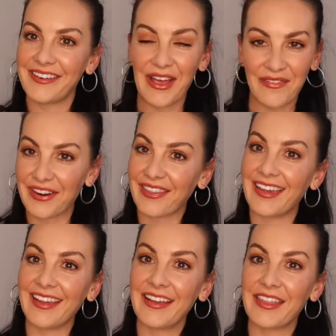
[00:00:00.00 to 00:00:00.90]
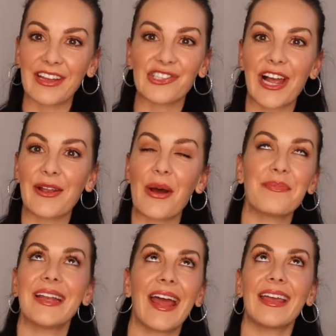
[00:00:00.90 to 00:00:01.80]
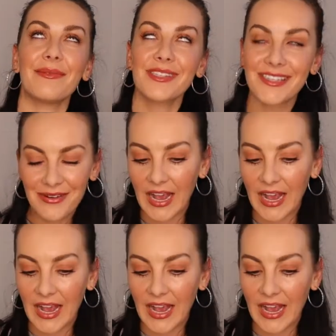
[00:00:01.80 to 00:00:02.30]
everything that shall not be named.